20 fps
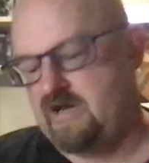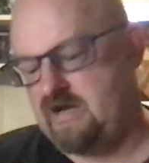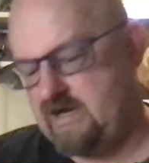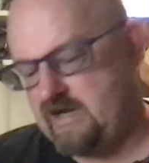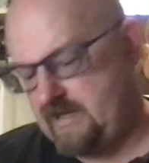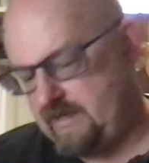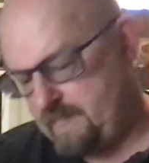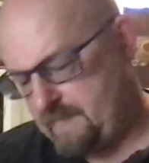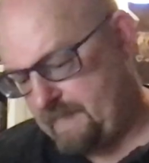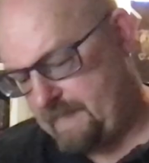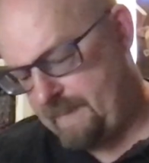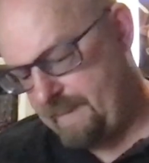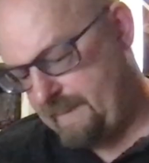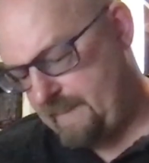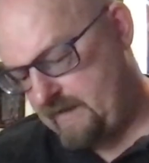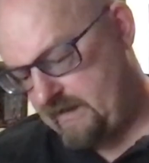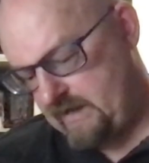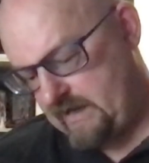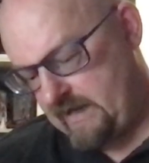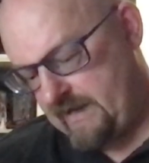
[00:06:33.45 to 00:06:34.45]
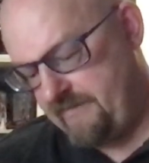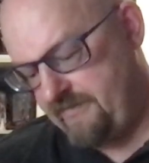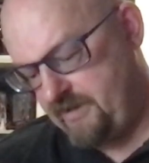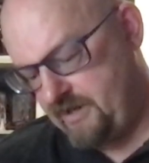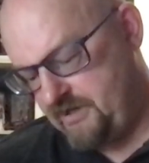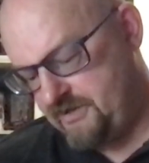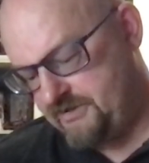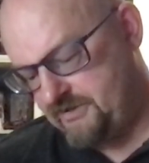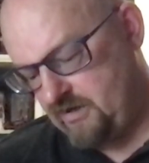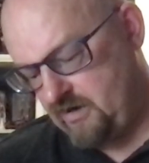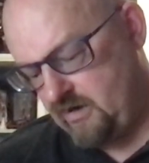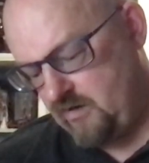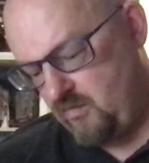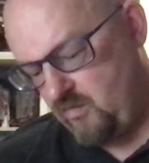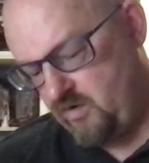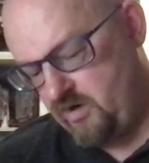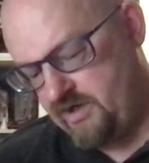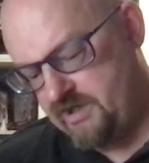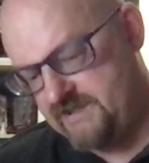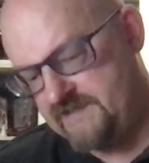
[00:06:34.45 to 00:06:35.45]
Uh, I think his
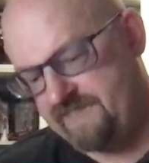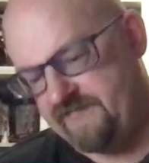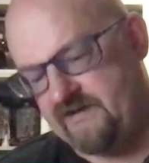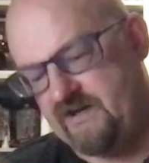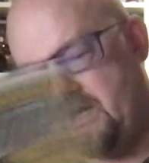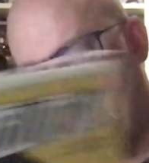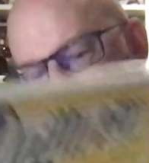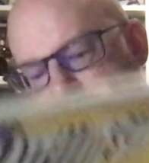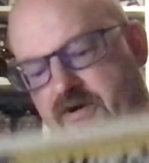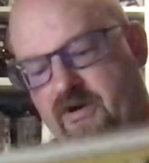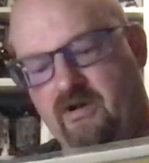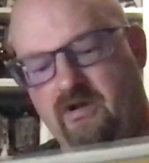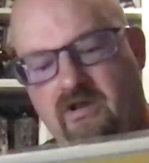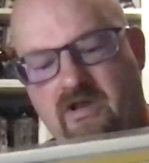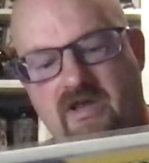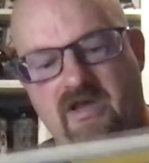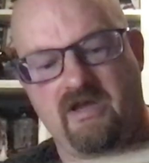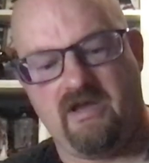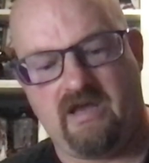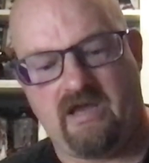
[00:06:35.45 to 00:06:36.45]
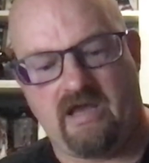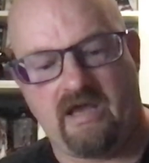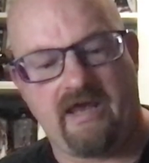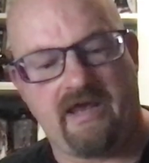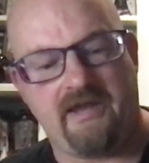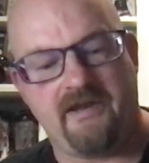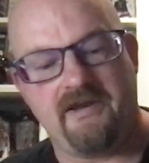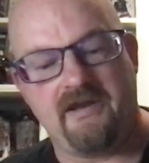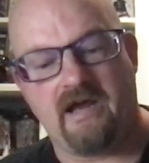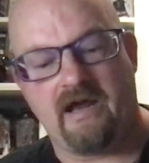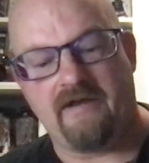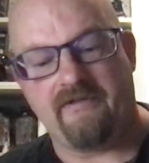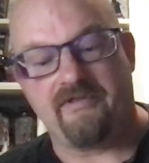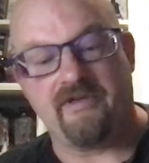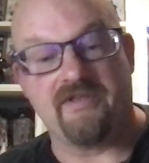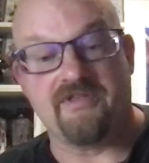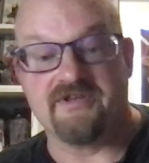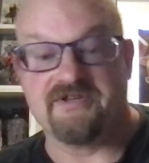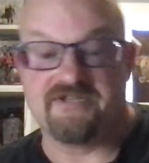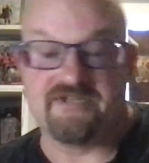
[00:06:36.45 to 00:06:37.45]
artwork is phenomenal. And I
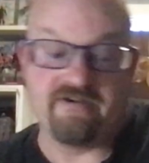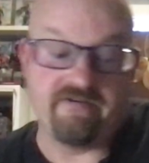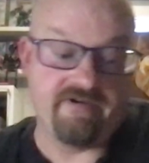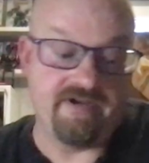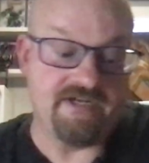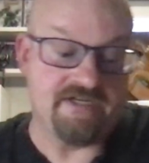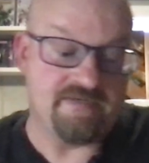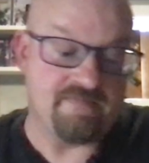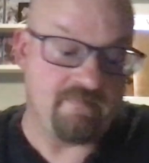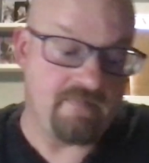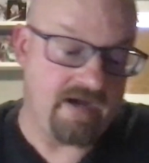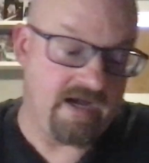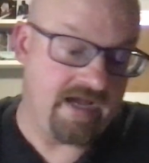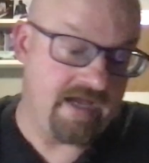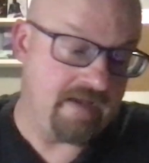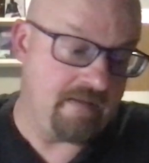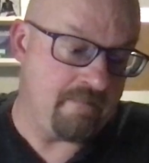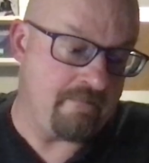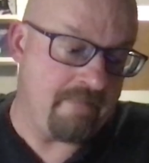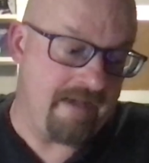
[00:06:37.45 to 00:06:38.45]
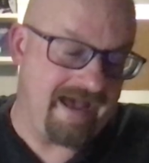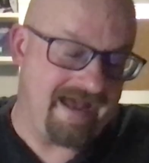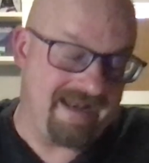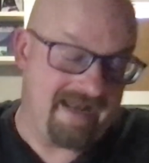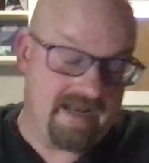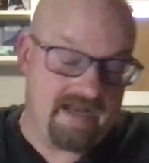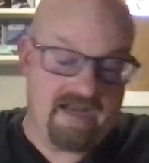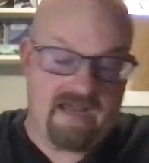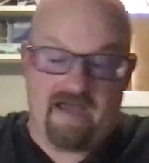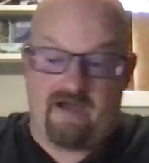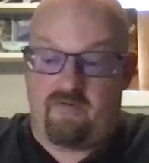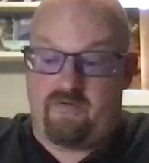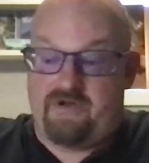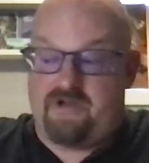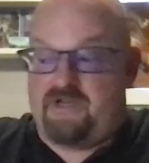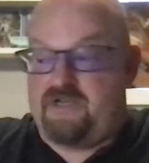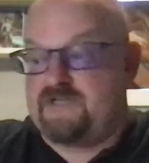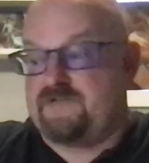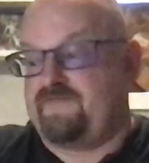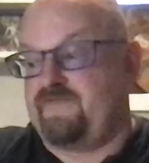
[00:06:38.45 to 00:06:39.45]
think the series by Matt and Howard
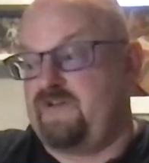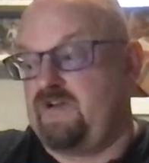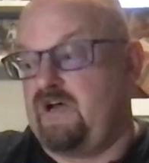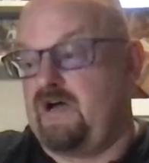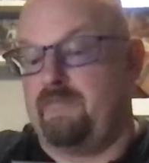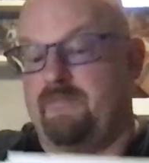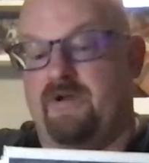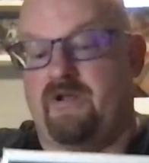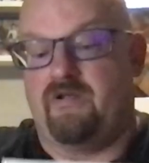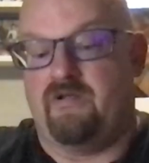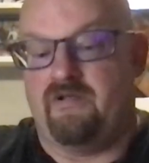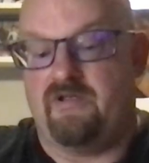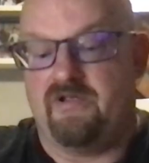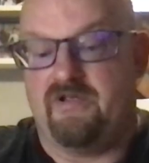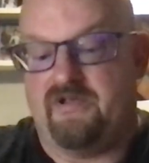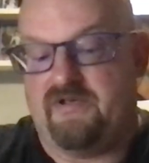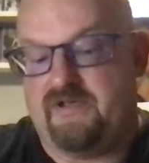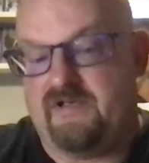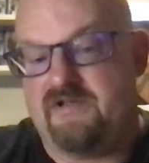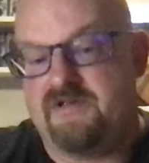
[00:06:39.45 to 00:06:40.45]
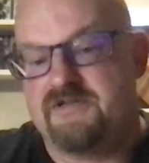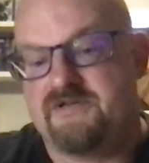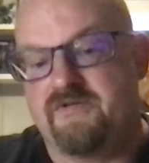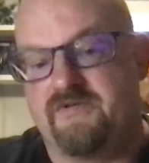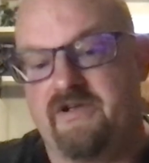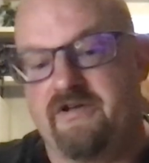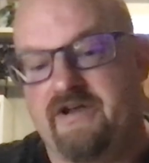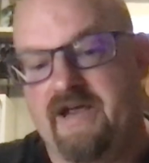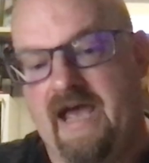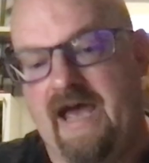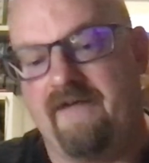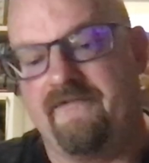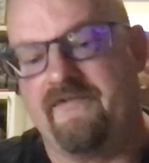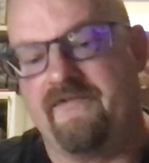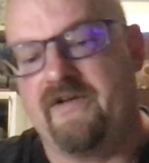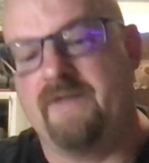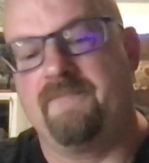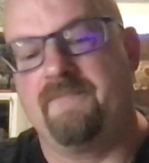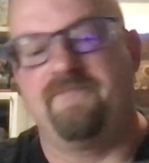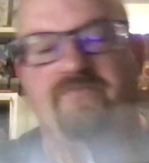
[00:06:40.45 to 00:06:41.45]
is phenomenal. So there you have it.